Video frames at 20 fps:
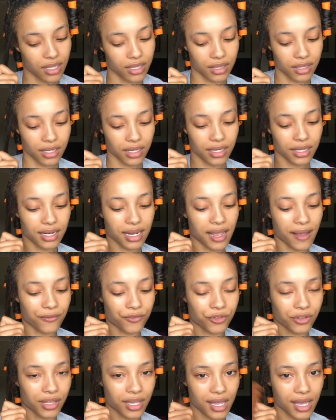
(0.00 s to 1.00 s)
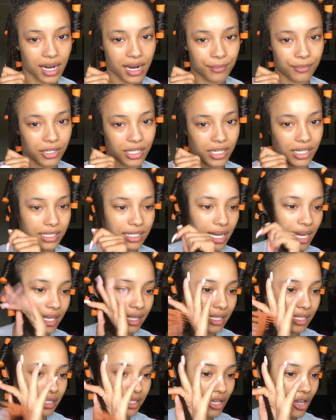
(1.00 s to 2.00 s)
Then after that, I'm gonna take
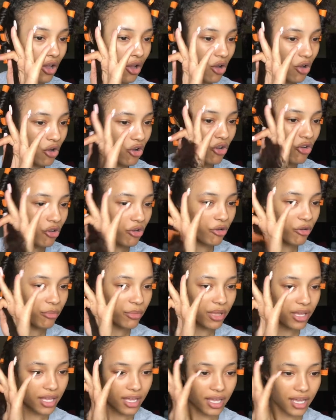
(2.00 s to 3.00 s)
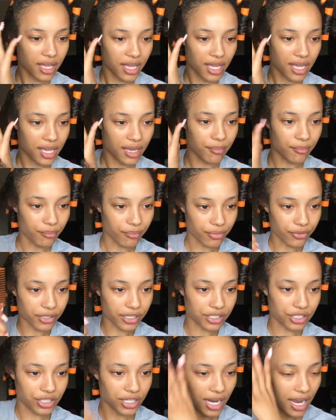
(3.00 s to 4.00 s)
this comb and
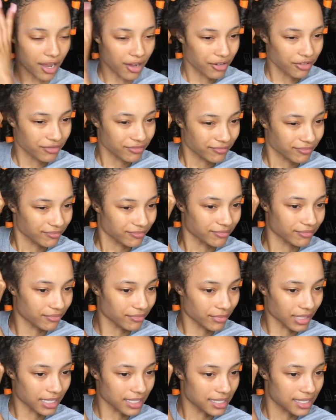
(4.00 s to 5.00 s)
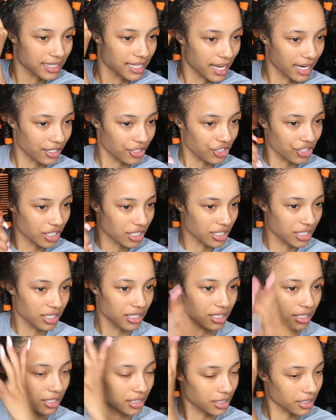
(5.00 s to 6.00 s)
brush out my
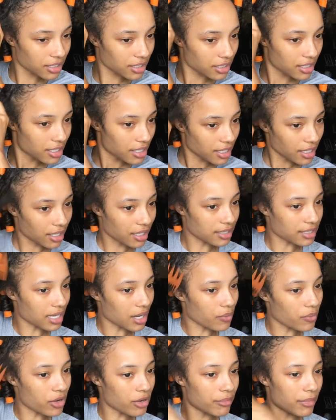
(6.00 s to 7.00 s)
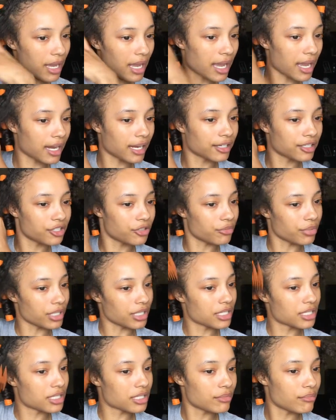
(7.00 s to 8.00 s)
section because I want my hair to be
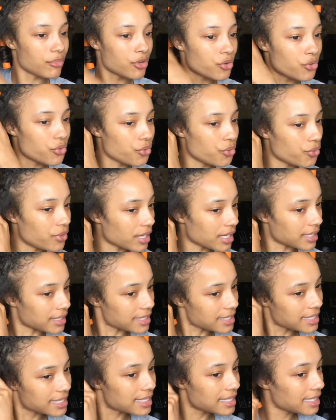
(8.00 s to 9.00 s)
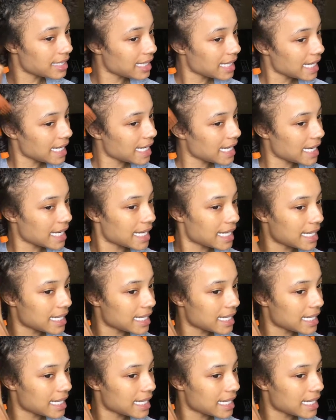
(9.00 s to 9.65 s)
smooth and sleek.